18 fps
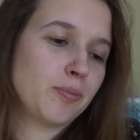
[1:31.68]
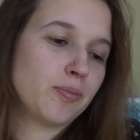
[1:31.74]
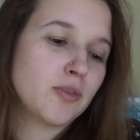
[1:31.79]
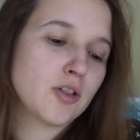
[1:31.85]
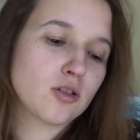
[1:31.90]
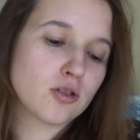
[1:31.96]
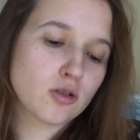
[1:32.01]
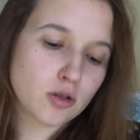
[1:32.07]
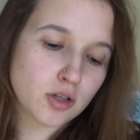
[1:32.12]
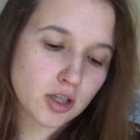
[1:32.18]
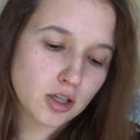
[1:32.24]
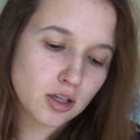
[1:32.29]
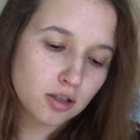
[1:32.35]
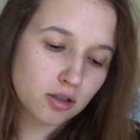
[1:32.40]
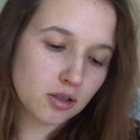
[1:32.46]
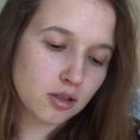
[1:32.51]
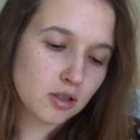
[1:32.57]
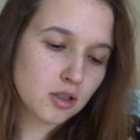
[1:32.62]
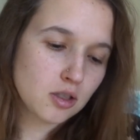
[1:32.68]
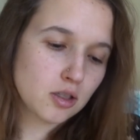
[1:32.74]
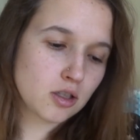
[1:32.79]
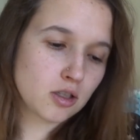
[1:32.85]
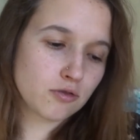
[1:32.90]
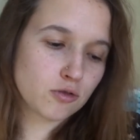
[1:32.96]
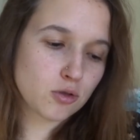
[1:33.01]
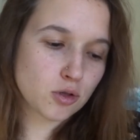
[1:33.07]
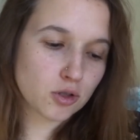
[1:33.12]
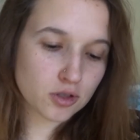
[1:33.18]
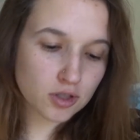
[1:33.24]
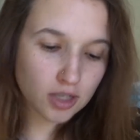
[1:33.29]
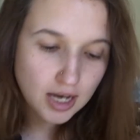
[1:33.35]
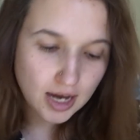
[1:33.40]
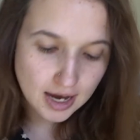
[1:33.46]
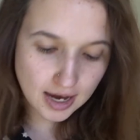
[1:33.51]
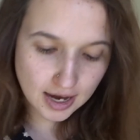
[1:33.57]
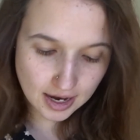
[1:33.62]
The sock yarn, of course,
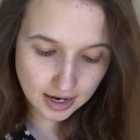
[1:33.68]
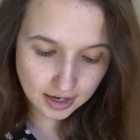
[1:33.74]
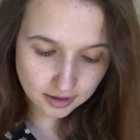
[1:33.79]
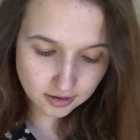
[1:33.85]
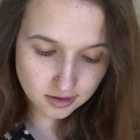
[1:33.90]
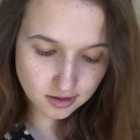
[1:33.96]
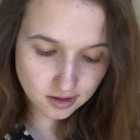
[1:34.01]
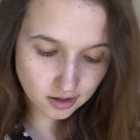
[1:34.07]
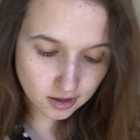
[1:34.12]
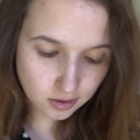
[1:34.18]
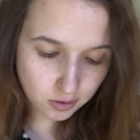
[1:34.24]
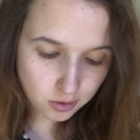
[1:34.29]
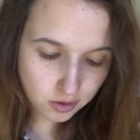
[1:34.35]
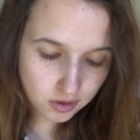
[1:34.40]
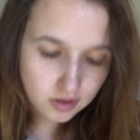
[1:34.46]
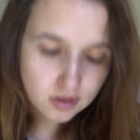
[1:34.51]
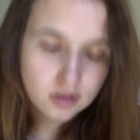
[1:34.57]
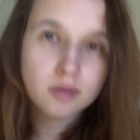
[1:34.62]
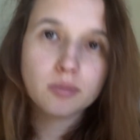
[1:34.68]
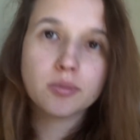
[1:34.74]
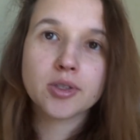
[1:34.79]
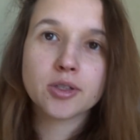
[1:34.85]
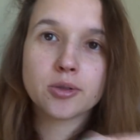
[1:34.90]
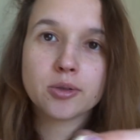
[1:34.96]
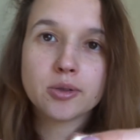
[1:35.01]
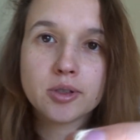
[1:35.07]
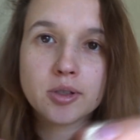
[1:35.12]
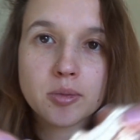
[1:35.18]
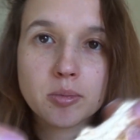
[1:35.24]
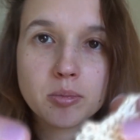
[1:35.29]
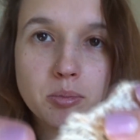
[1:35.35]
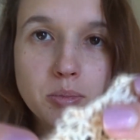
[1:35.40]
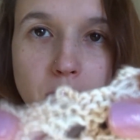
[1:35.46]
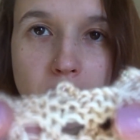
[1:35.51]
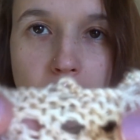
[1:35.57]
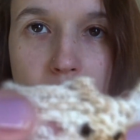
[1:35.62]
and I ordered some little
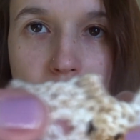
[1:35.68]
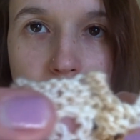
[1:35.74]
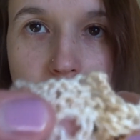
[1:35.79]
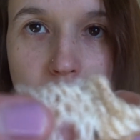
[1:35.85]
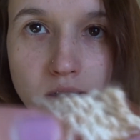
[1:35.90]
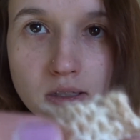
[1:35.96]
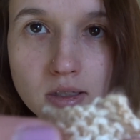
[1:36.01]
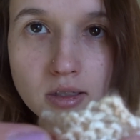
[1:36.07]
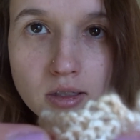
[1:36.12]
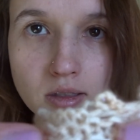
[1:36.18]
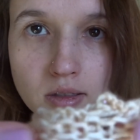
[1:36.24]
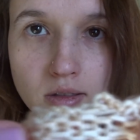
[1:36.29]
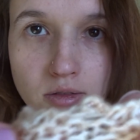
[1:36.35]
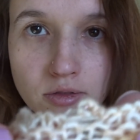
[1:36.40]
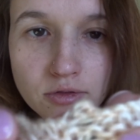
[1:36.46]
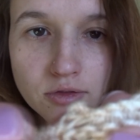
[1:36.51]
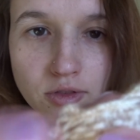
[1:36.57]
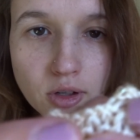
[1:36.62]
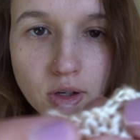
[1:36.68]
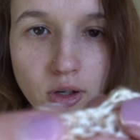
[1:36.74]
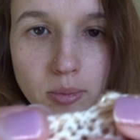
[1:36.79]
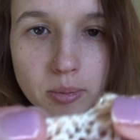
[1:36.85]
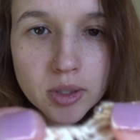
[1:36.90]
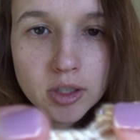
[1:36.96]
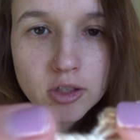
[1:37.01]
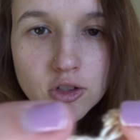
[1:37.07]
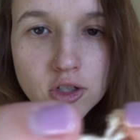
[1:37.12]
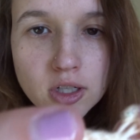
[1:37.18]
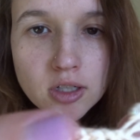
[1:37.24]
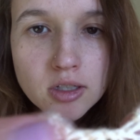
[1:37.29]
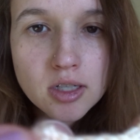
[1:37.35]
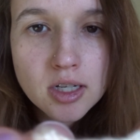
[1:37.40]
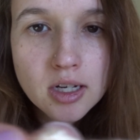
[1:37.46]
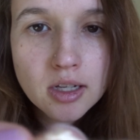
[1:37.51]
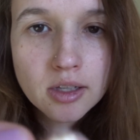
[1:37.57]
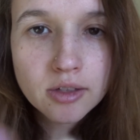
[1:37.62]
beads from
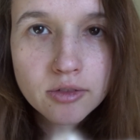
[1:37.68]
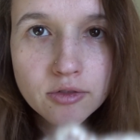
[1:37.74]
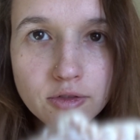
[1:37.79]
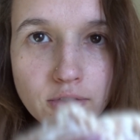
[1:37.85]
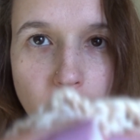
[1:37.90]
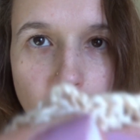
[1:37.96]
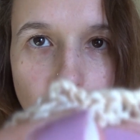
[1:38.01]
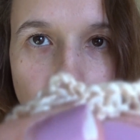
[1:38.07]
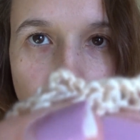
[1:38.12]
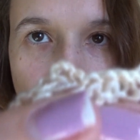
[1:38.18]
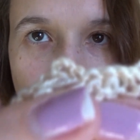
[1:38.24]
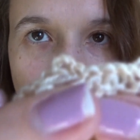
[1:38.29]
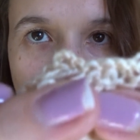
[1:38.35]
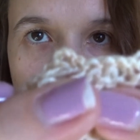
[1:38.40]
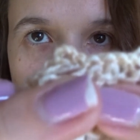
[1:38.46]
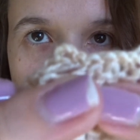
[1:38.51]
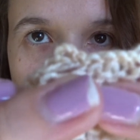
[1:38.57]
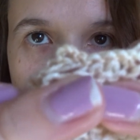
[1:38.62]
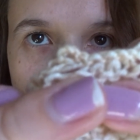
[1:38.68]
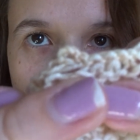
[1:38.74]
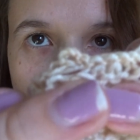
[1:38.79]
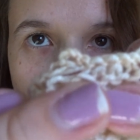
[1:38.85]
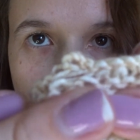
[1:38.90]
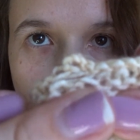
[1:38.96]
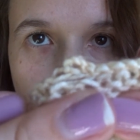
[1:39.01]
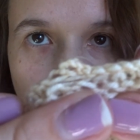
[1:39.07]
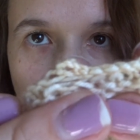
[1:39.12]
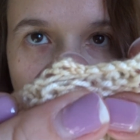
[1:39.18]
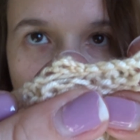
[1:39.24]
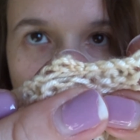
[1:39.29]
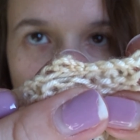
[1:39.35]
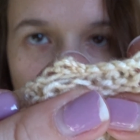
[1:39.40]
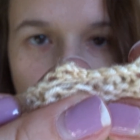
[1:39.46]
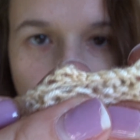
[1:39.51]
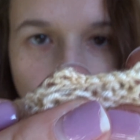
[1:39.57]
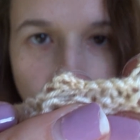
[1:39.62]
Chantel at Fiberific. She's an
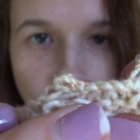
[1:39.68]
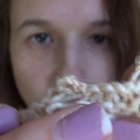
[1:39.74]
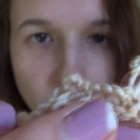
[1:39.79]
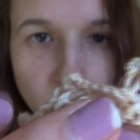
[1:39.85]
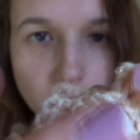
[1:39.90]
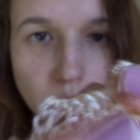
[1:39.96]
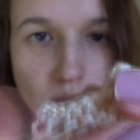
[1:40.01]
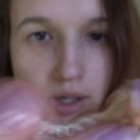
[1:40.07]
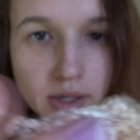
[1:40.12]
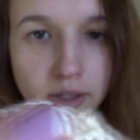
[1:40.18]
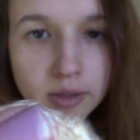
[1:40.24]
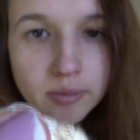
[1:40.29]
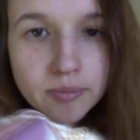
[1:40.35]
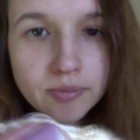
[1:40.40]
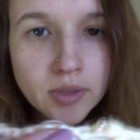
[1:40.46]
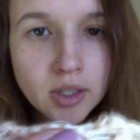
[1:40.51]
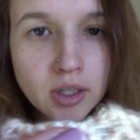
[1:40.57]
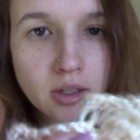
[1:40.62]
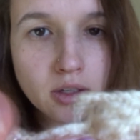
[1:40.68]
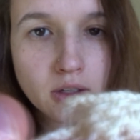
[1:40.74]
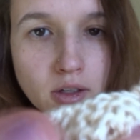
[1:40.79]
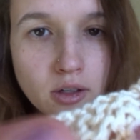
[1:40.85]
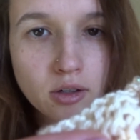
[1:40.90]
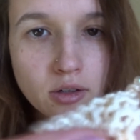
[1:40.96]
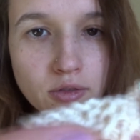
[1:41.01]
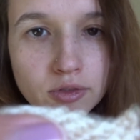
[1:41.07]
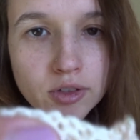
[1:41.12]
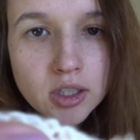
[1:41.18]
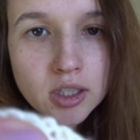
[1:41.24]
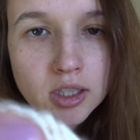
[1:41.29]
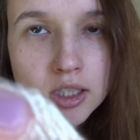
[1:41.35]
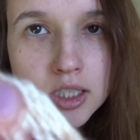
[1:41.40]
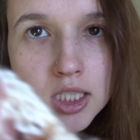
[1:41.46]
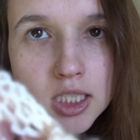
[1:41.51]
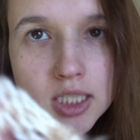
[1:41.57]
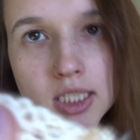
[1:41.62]
Australian supplier of
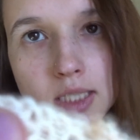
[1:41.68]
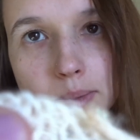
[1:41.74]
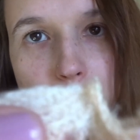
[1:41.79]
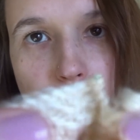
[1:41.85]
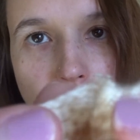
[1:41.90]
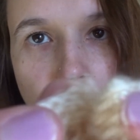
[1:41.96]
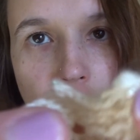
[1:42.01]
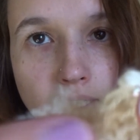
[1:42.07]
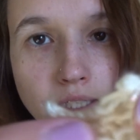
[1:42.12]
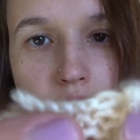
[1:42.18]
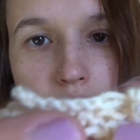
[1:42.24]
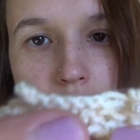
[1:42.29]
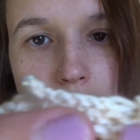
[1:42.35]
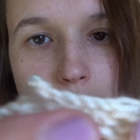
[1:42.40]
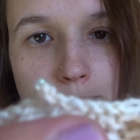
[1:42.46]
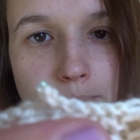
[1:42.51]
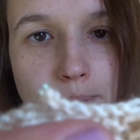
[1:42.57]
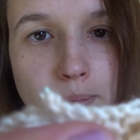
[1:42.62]
knitting supplies.